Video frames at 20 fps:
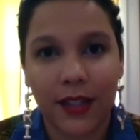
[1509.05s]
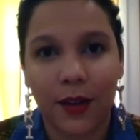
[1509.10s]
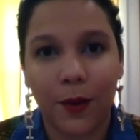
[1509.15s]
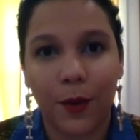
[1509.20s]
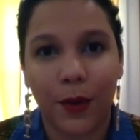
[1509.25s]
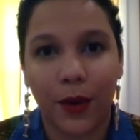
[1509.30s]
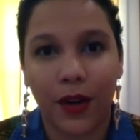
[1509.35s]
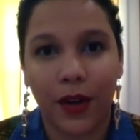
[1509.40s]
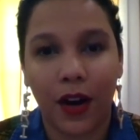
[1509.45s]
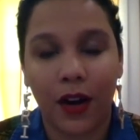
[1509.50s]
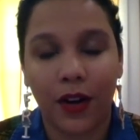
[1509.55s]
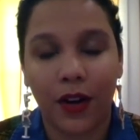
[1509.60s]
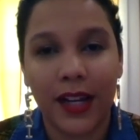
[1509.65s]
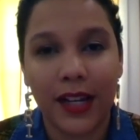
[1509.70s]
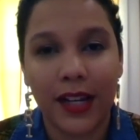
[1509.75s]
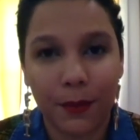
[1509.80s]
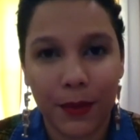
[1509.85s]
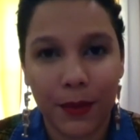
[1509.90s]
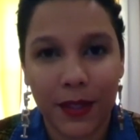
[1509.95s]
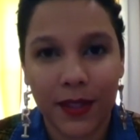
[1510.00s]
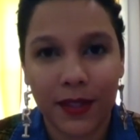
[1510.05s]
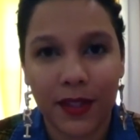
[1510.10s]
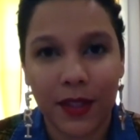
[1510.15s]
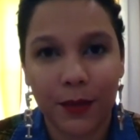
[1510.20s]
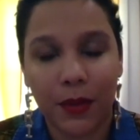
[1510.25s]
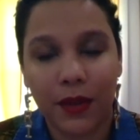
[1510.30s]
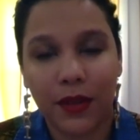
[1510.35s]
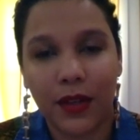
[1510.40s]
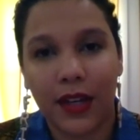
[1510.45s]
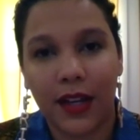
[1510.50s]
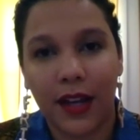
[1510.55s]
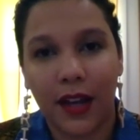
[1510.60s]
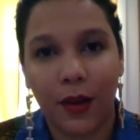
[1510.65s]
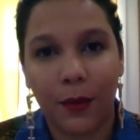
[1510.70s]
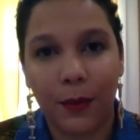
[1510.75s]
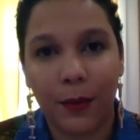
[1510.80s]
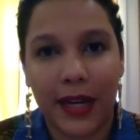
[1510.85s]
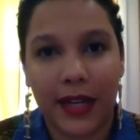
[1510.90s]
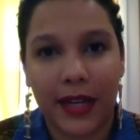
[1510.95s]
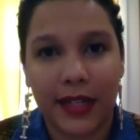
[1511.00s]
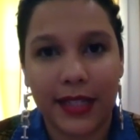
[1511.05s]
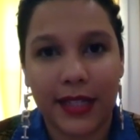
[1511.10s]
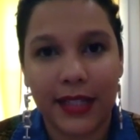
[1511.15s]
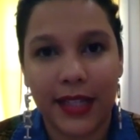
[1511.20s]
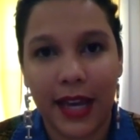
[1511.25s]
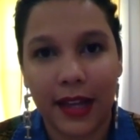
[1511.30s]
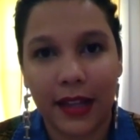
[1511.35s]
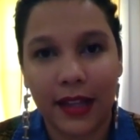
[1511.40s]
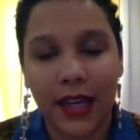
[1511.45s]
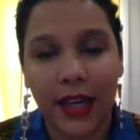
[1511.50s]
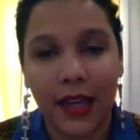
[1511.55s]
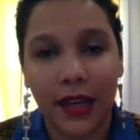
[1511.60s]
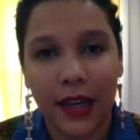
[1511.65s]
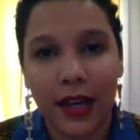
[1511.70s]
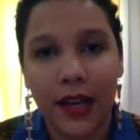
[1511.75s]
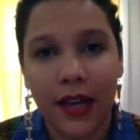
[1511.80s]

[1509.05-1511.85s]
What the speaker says: or are in a business but need help kind of scaling.